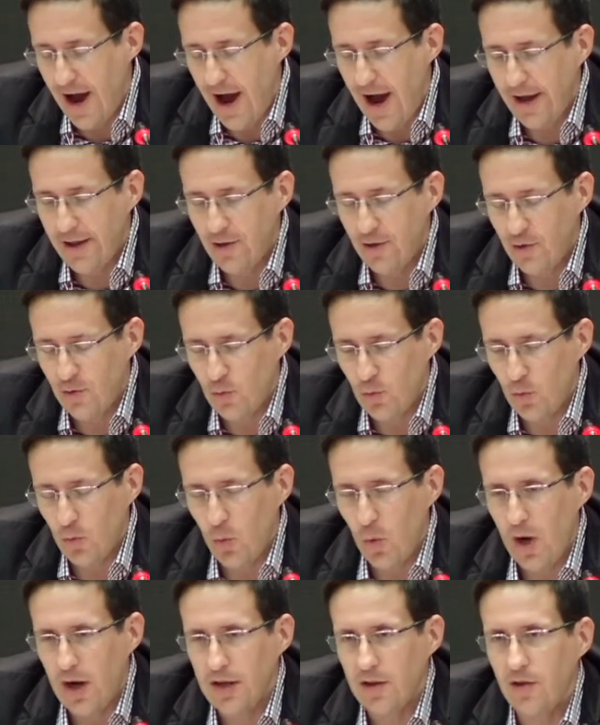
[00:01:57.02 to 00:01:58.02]
I just
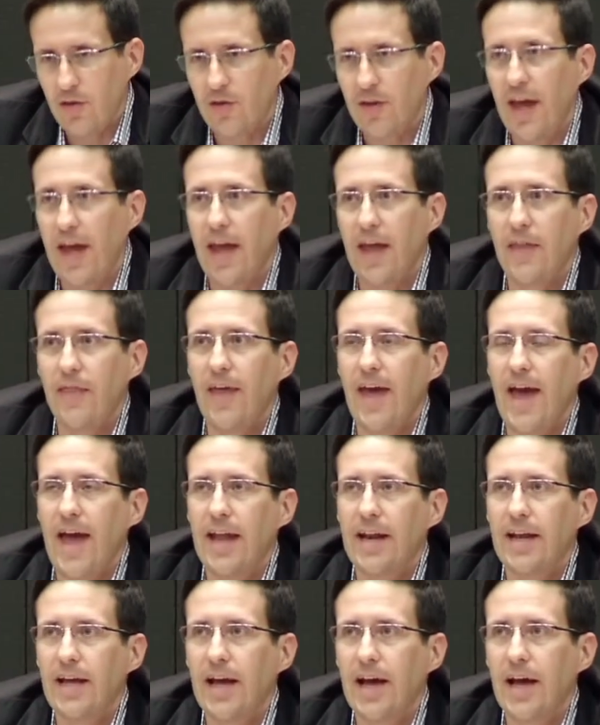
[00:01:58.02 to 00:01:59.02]
wanted to say
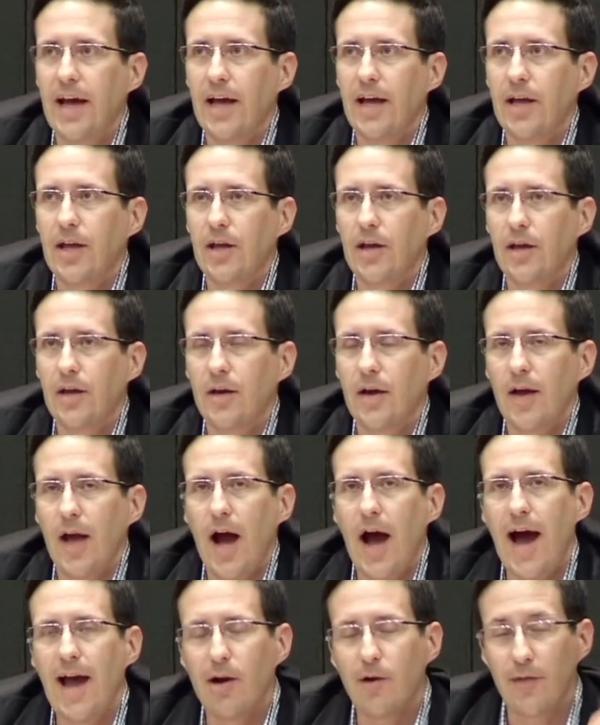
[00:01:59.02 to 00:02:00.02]
that
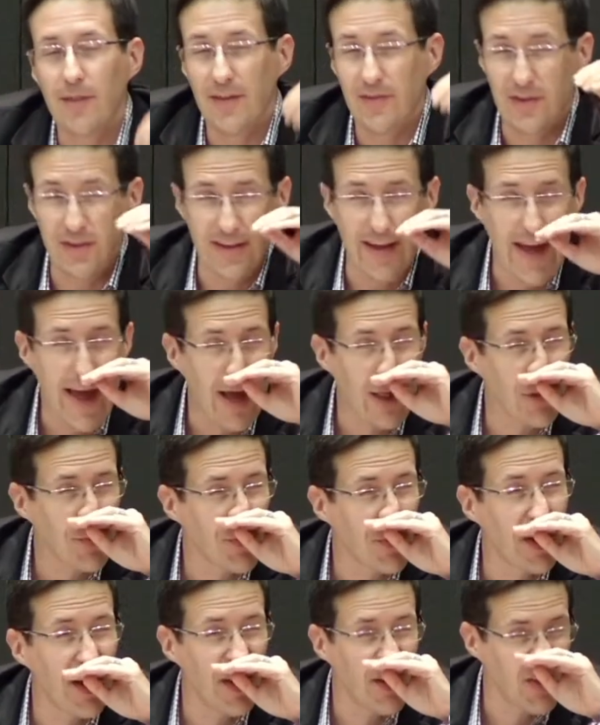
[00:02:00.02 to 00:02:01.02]
I don't think that
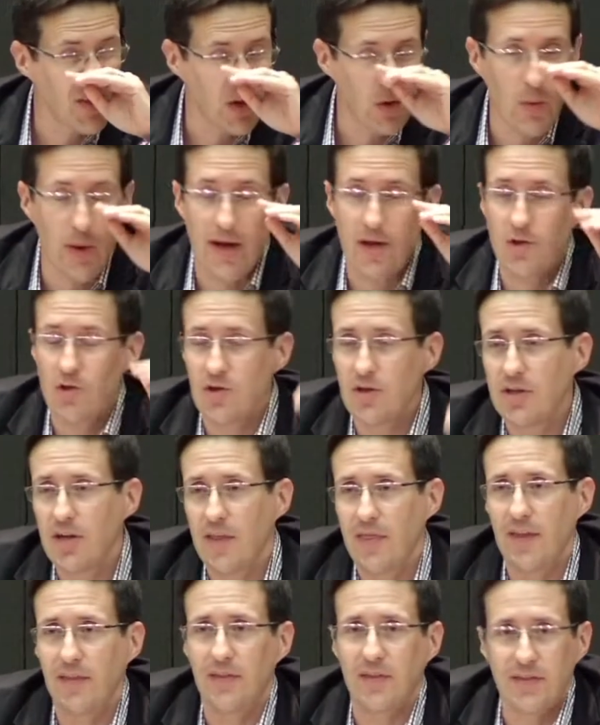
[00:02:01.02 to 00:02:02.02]
diaspora is the question. I
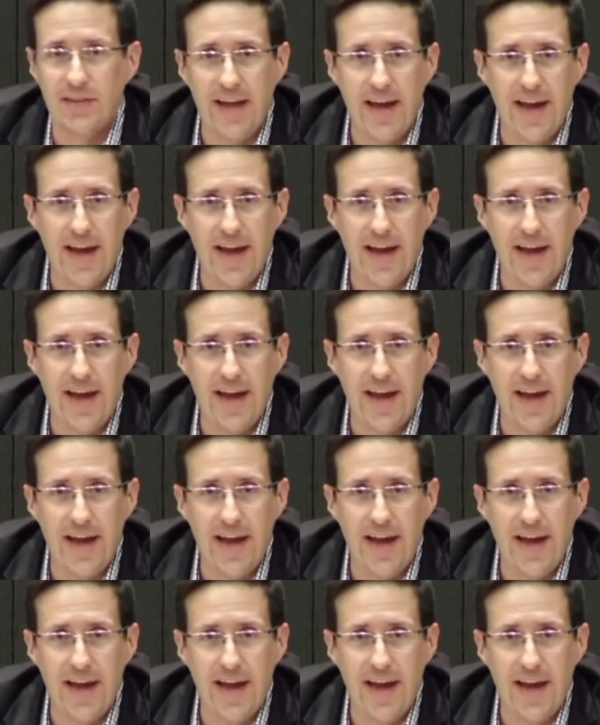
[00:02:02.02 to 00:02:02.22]
think that